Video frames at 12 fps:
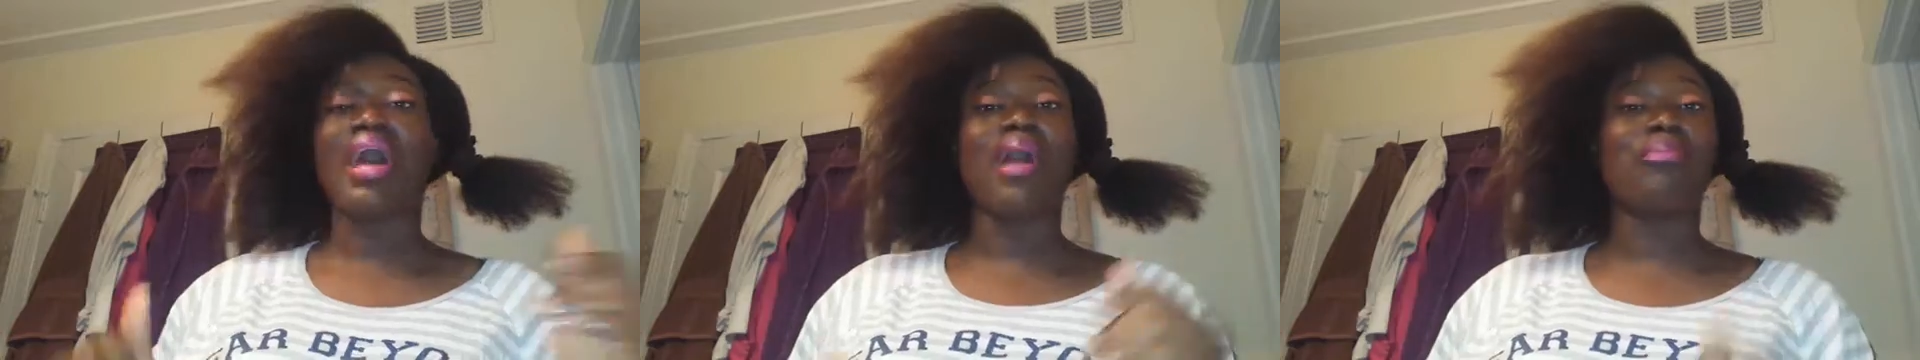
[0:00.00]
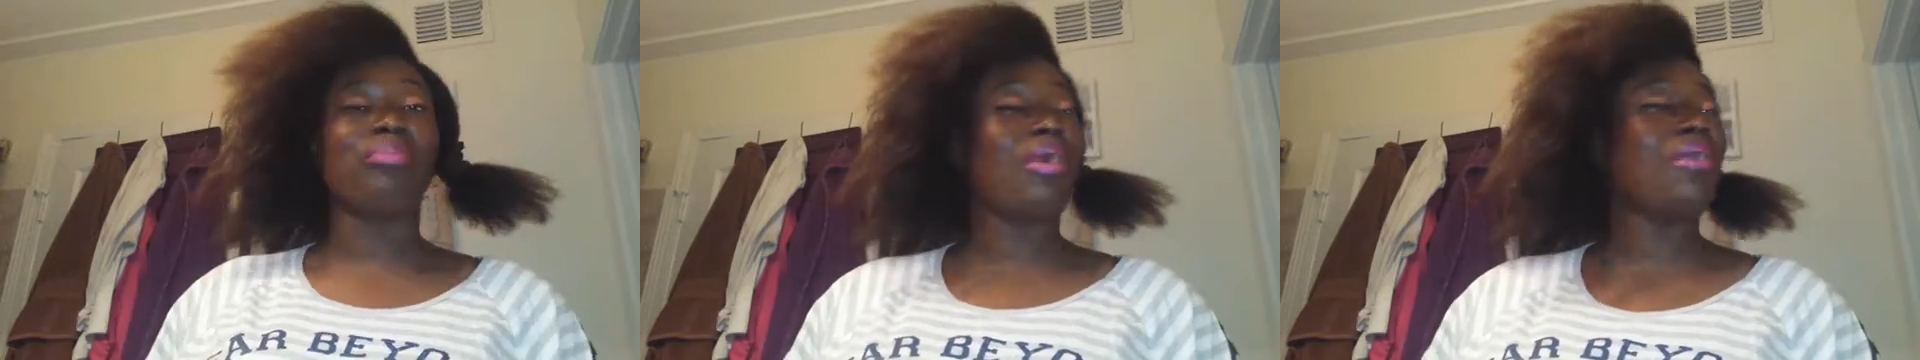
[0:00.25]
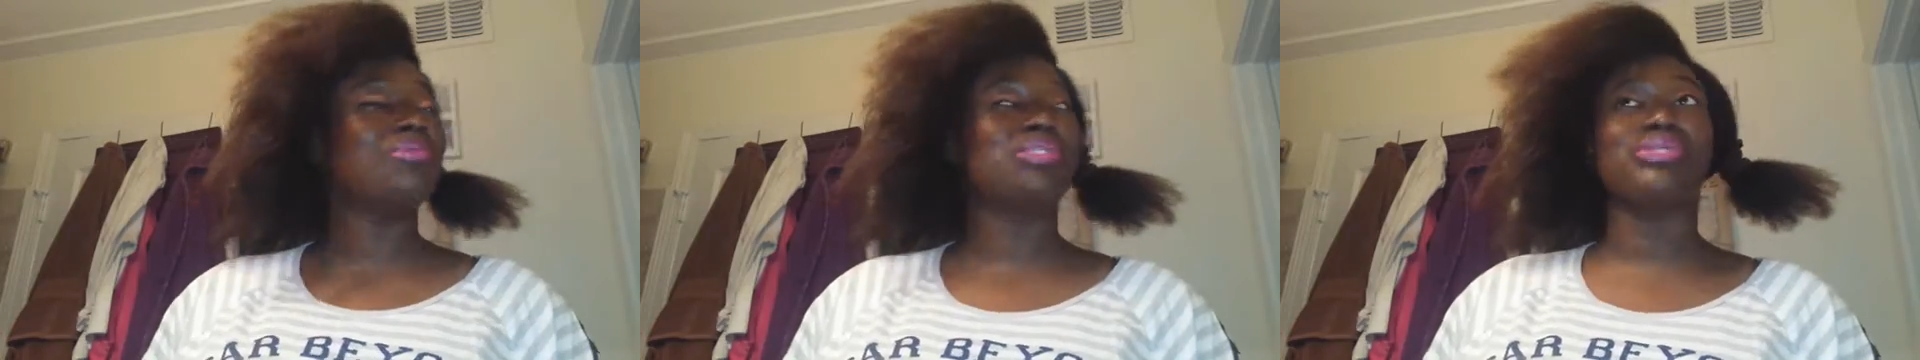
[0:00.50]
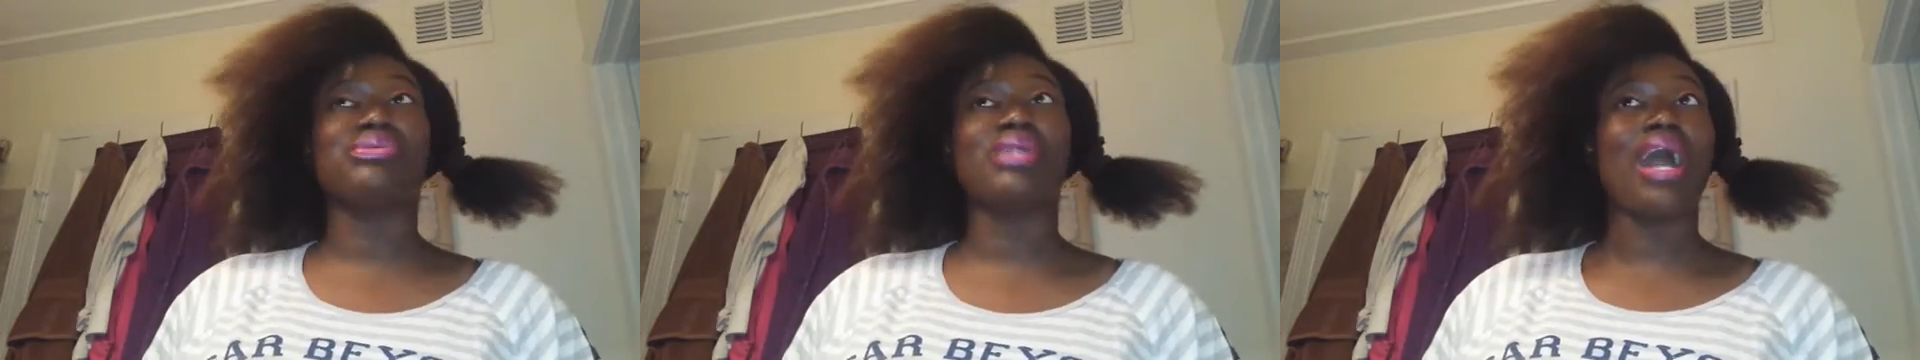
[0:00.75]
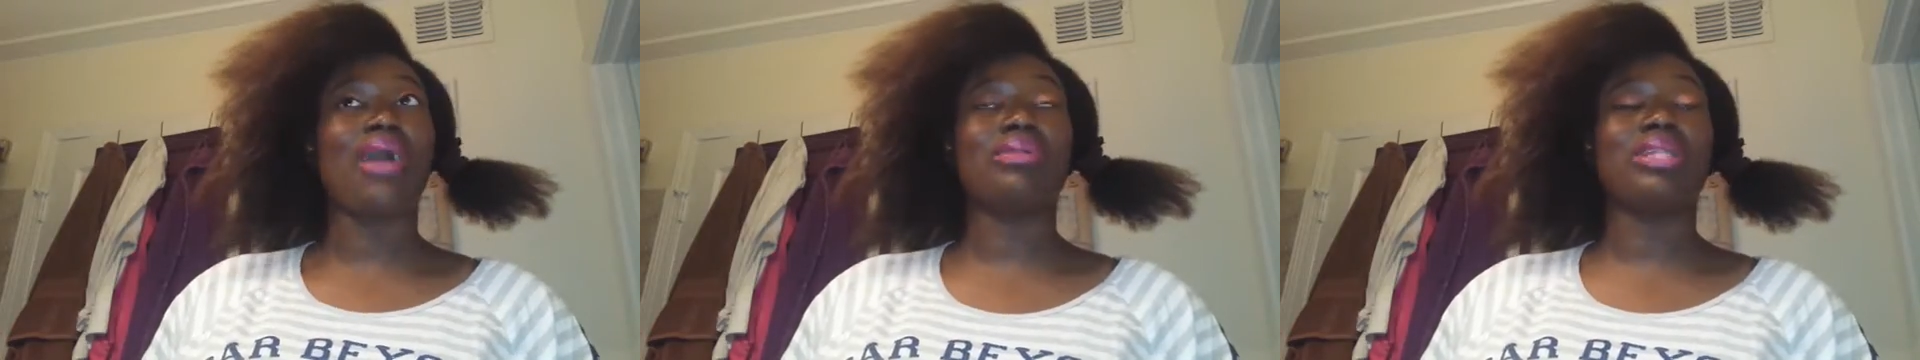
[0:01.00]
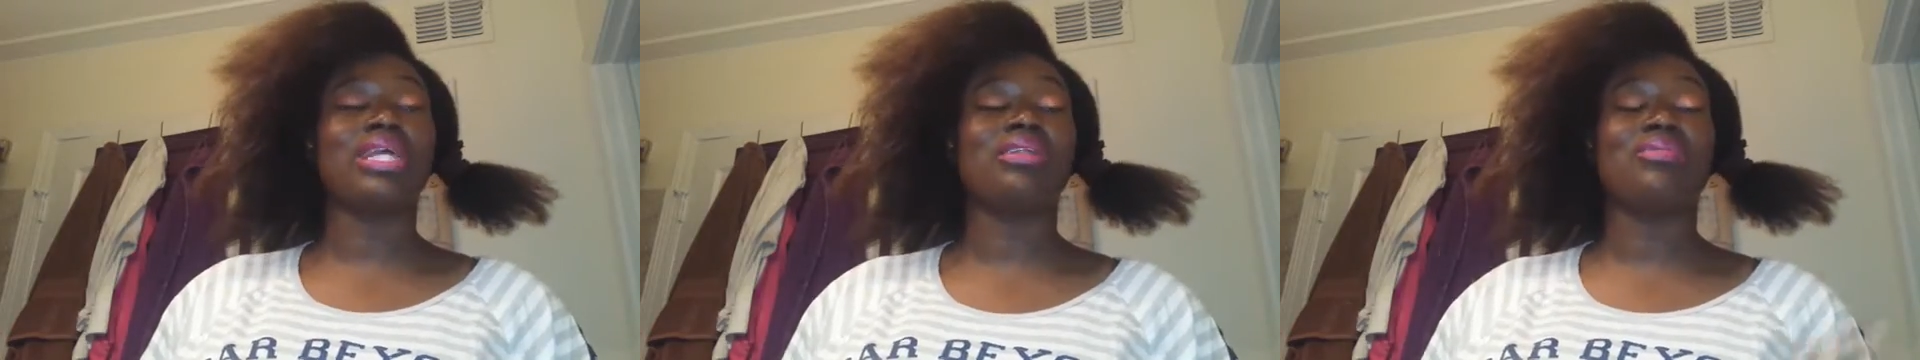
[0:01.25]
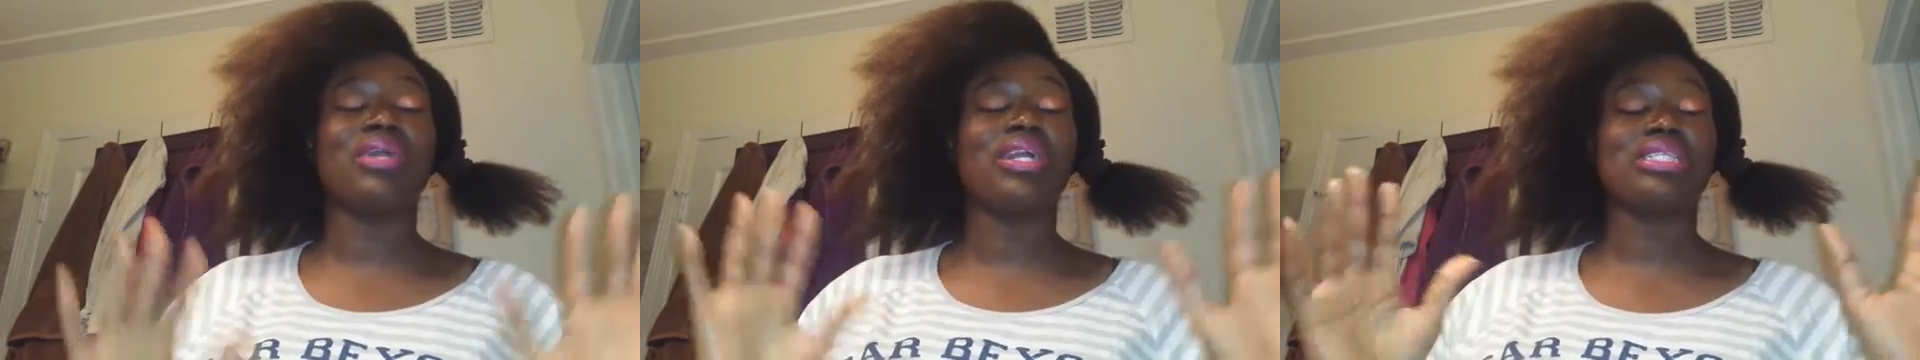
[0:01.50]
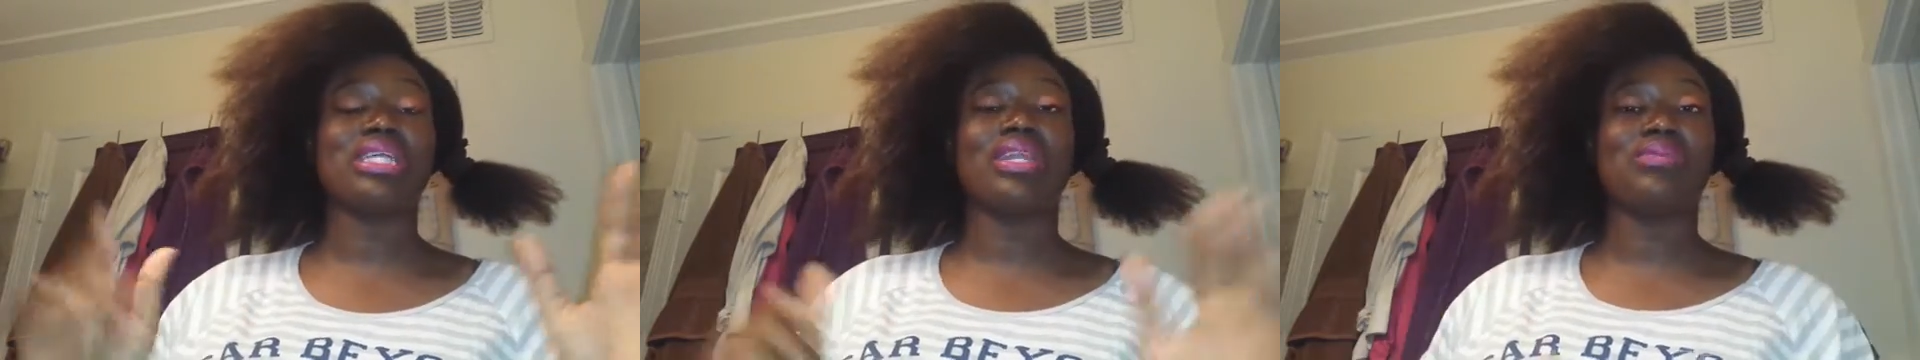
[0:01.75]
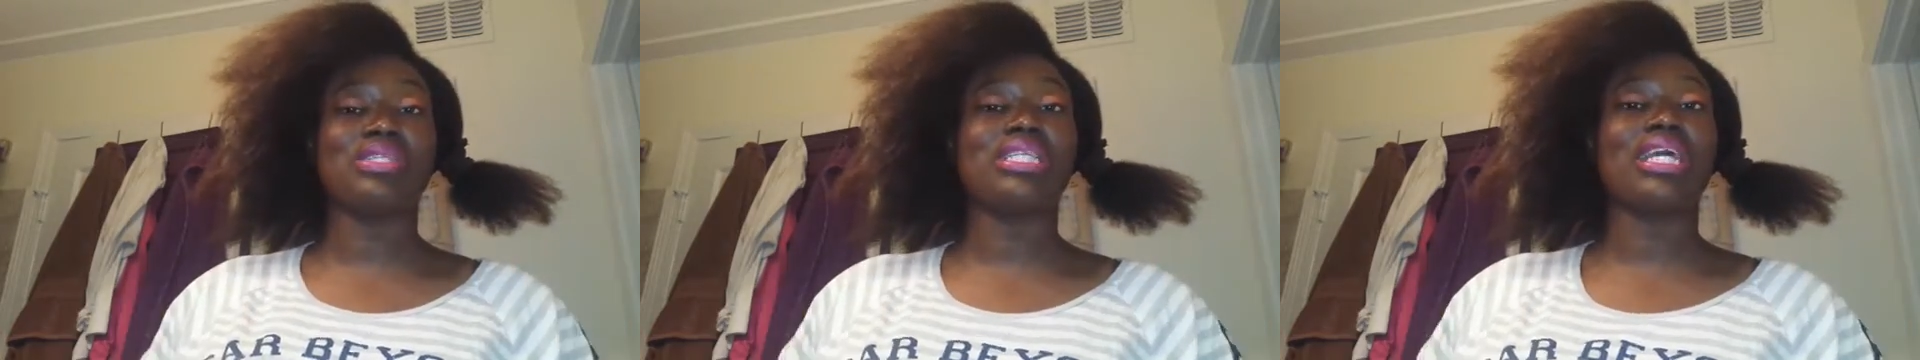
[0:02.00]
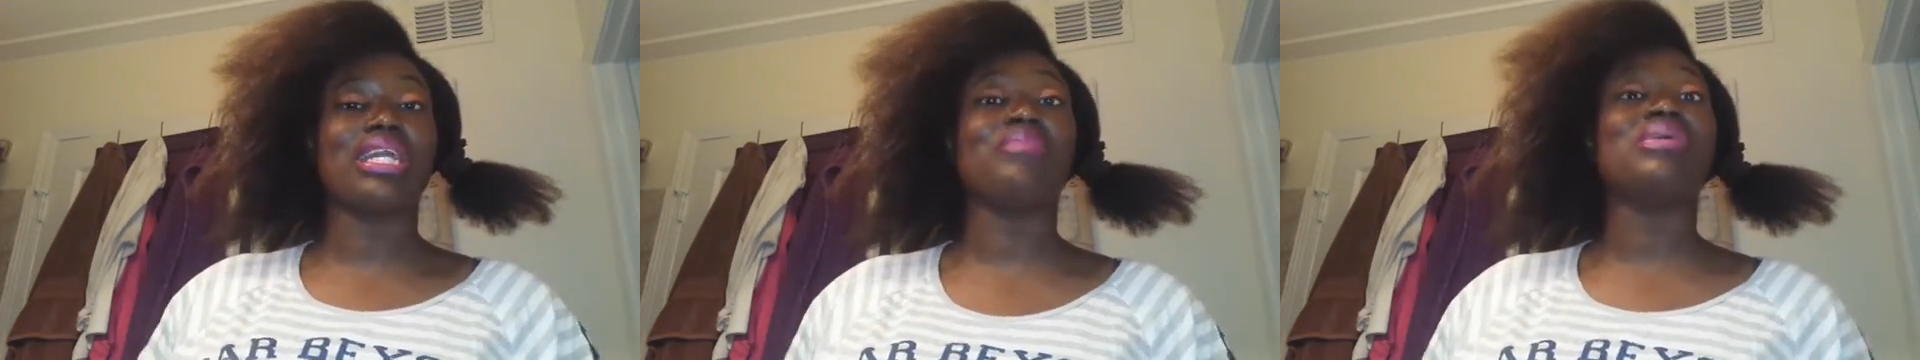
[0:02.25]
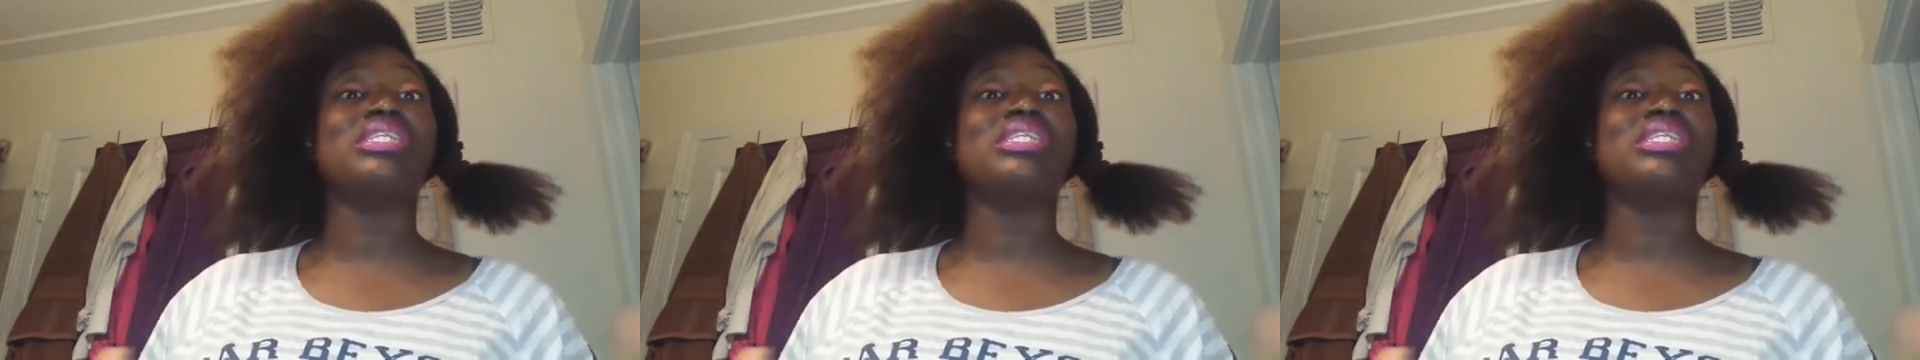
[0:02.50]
I promise you an hour later them hairs are going to be sticking up.